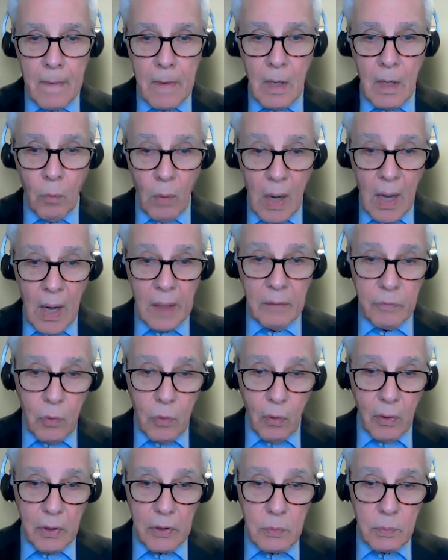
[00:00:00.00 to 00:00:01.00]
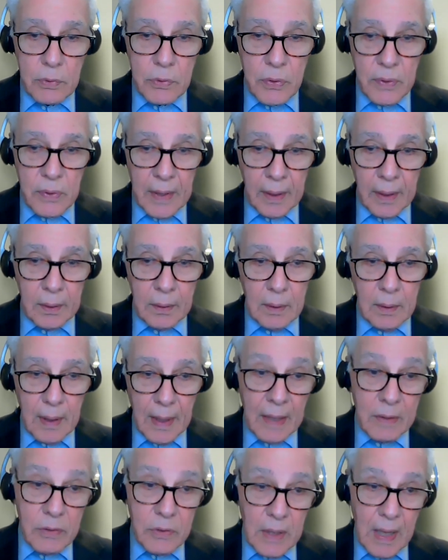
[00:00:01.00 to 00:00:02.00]
Iran, of course, was then,
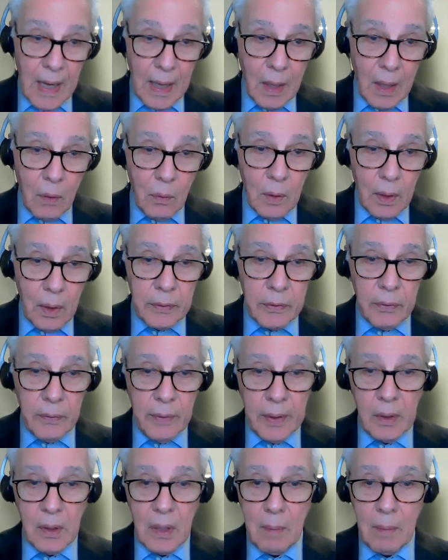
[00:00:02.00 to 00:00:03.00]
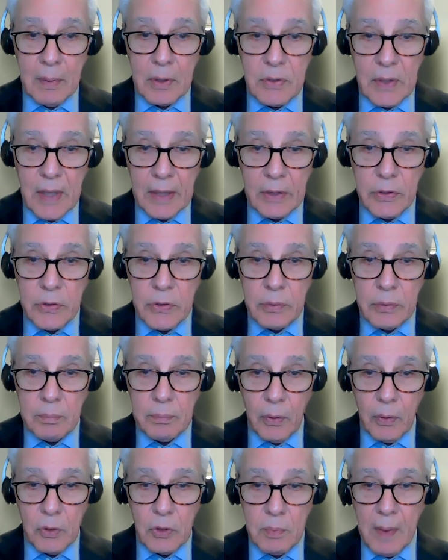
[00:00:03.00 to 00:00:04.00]
as now, under economic sanctions
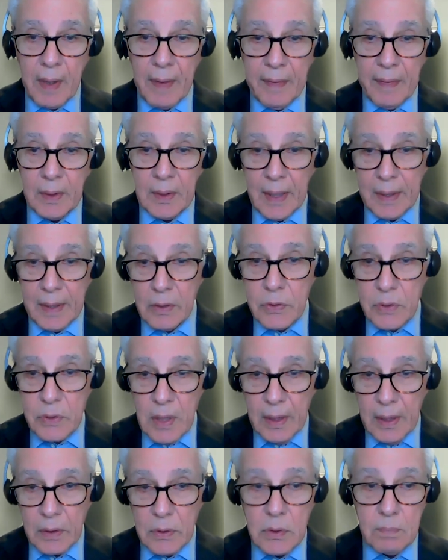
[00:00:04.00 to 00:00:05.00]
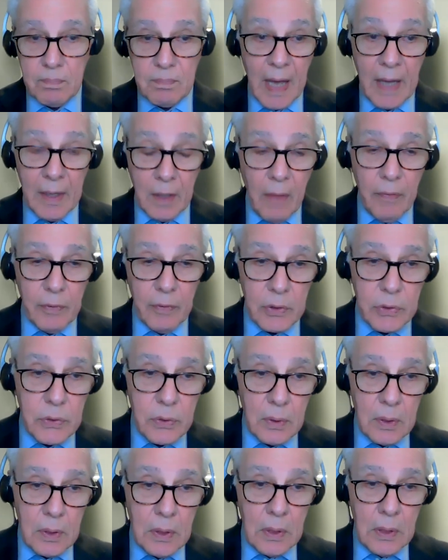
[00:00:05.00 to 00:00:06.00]
imposed by the United States and others.
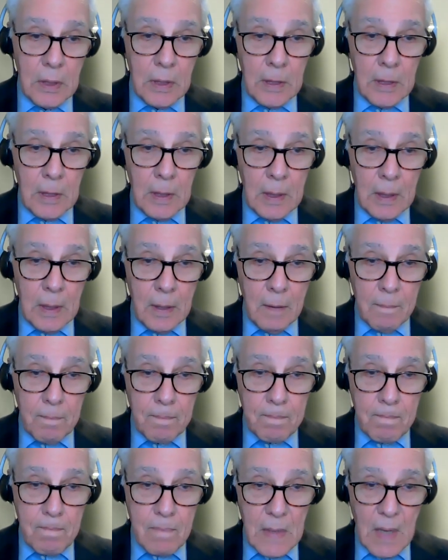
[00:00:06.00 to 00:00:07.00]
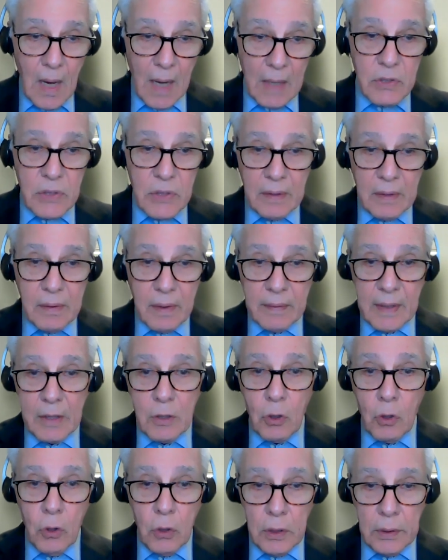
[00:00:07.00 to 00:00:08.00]
I said that they
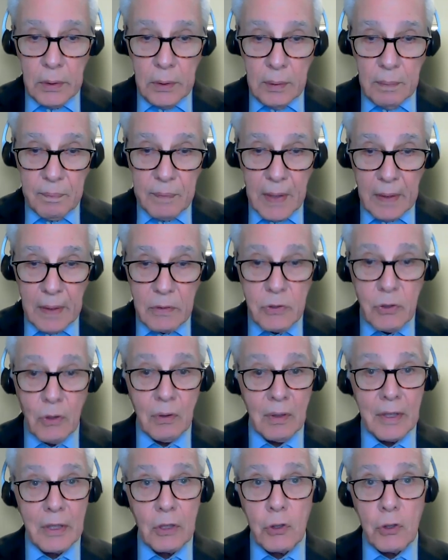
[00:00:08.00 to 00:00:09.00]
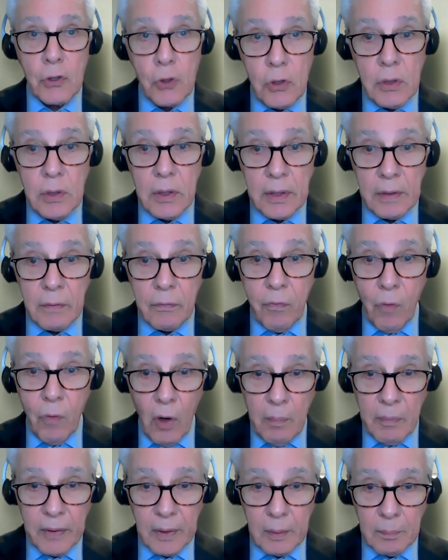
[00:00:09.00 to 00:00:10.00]
could and certainly should
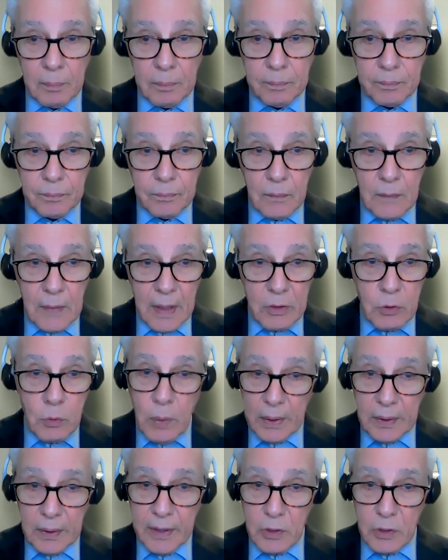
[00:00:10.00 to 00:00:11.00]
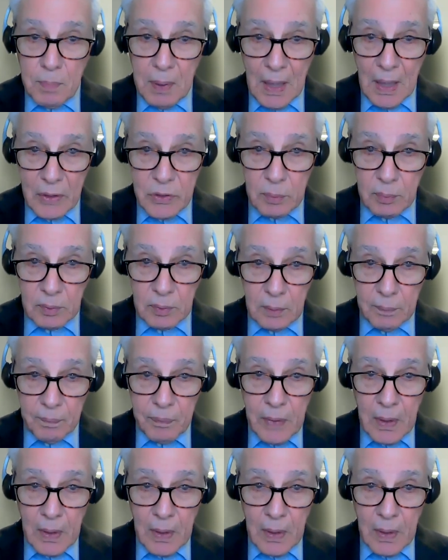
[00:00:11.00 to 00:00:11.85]
inform them as quickly as possible.